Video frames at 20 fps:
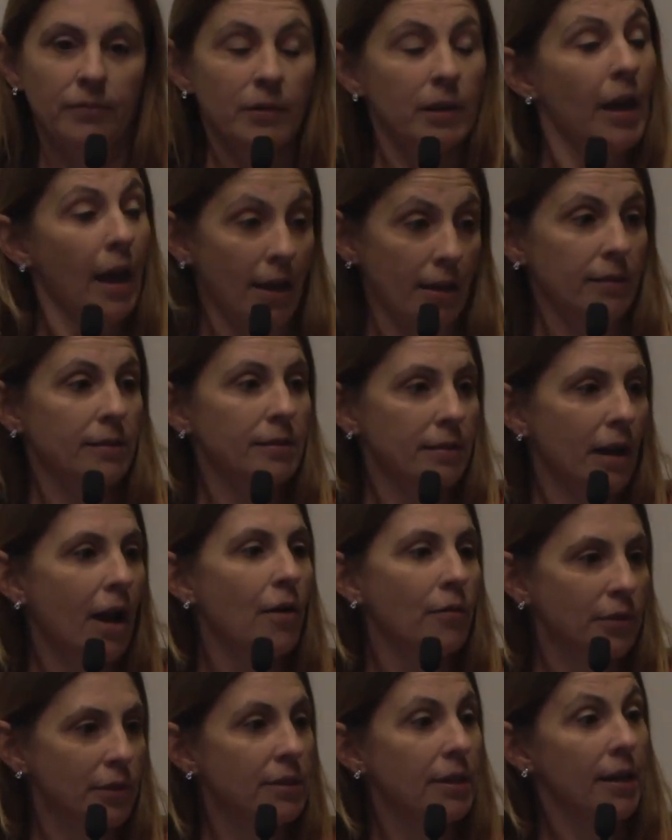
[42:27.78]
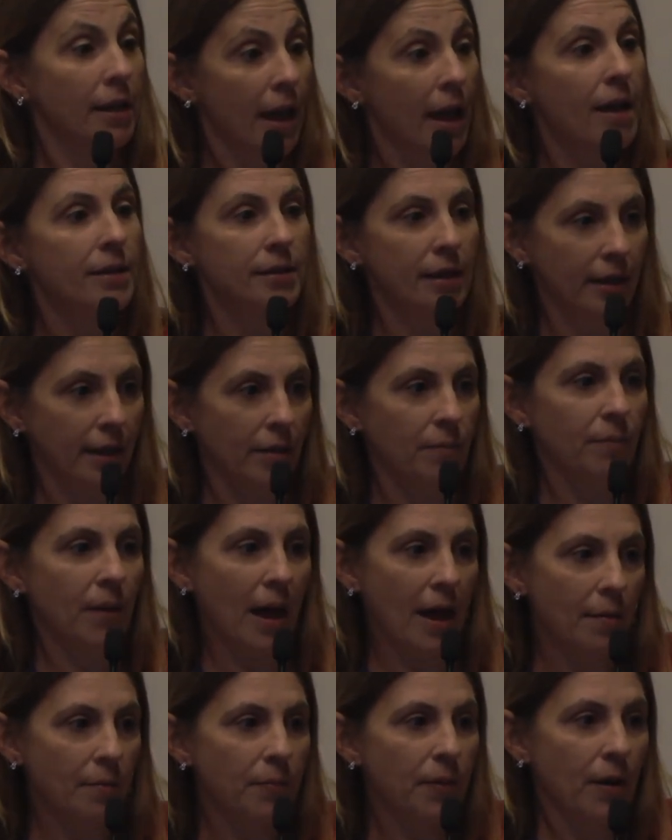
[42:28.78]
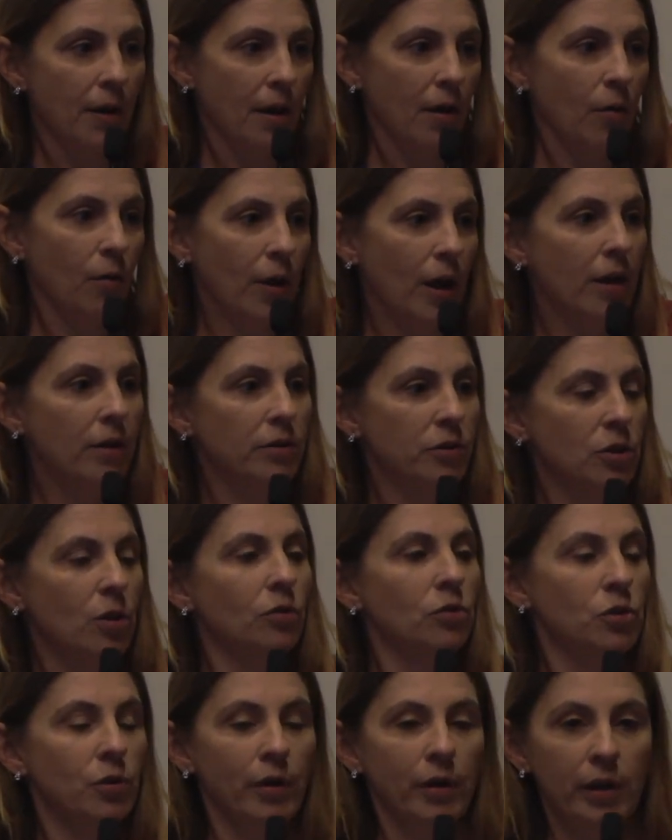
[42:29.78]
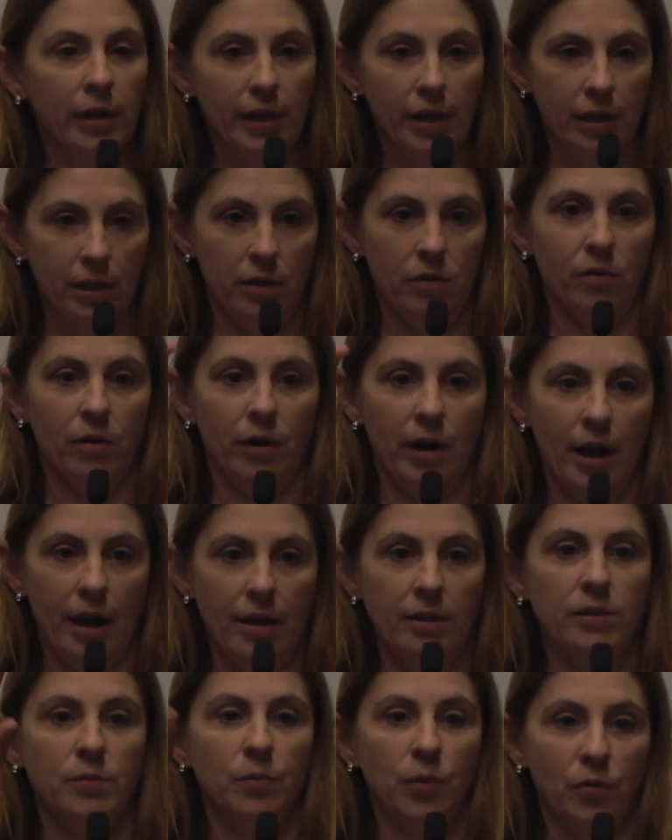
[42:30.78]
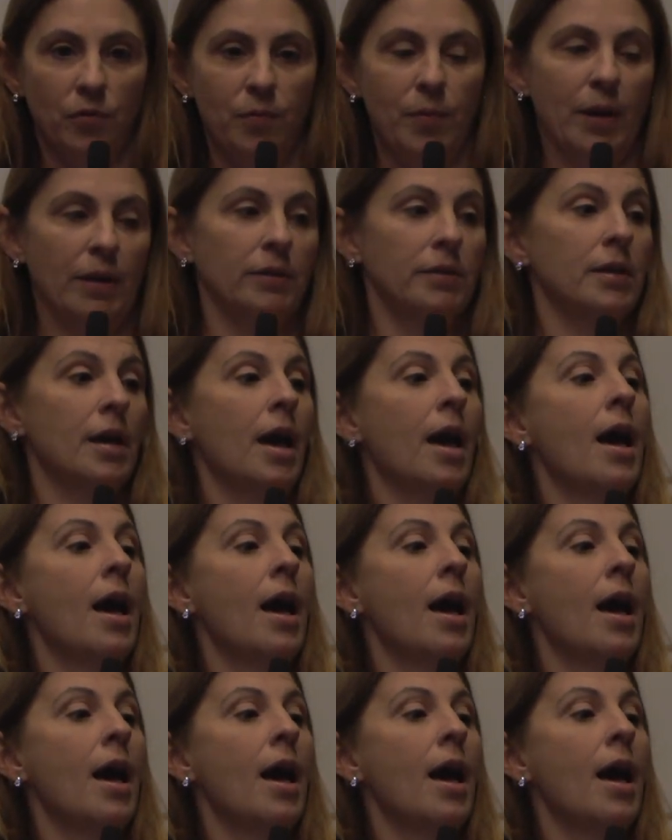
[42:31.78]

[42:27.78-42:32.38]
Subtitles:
Yes, I would say yes, I can map where is controlling your hand movement.